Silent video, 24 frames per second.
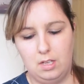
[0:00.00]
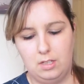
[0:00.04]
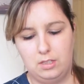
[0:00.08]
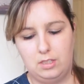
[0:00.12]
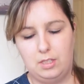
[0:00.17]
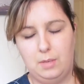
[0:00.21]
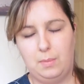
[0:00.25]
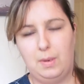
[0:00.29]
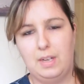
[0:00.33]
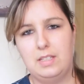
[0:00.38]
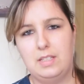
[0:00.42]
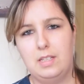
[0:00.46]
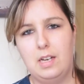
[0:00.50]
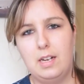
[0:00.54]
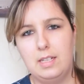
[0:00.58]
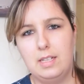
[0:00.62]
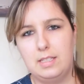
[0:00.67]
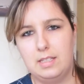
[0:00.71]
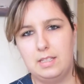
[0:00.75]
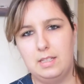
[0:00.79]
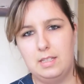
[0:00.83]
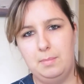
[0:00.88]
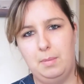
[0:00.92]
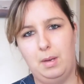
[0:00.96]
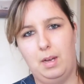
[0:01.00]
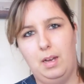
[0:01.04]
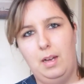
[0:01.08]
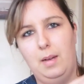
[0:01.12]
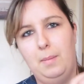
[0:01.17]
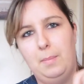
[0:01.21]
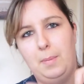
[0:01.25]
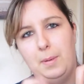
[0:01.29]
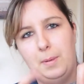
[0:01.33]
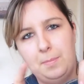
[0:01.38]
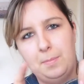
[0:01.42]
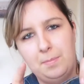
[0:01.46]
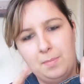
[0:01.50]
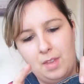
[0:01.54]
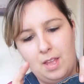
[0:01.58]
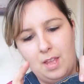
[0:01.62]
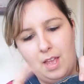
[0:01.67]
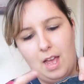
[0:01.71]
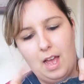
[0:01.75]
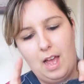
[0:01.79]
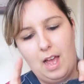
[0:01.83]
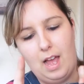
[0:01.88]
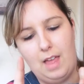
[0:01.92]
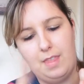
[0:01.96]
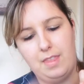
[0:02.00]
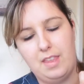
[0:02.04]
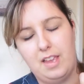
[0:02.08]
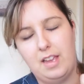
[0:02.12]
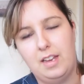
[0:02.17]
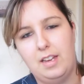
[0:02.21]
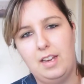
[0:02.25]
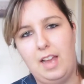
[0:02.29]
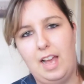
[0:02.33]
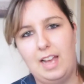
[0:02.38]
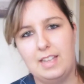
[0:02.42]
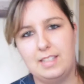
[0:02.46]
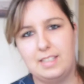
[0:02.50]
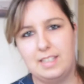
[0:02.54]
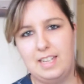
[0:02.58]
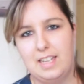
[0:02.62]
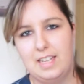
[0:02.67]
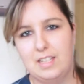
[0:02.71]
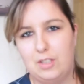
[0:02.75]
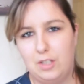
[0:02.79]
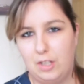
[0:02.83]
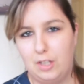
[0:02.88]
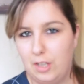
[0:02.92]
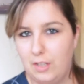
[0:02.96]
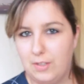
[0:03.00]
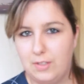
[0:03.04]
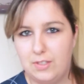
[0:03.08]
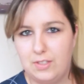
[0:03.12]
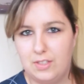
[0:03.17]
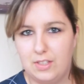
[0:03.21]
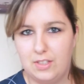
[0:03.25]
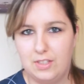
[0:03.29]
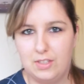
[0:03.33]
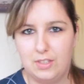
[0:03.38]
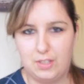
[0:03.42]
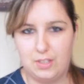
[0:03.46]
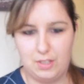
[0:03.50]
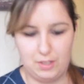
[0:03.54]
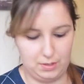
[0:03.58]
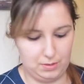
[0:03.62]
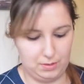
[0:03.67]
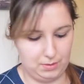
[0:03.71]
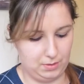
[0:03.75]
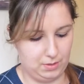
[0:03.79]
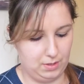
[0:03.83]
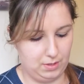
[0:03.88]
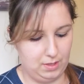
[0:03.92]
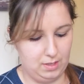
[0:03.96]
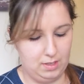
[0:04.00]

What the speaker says: So I tighten them up, and then as it gets closer to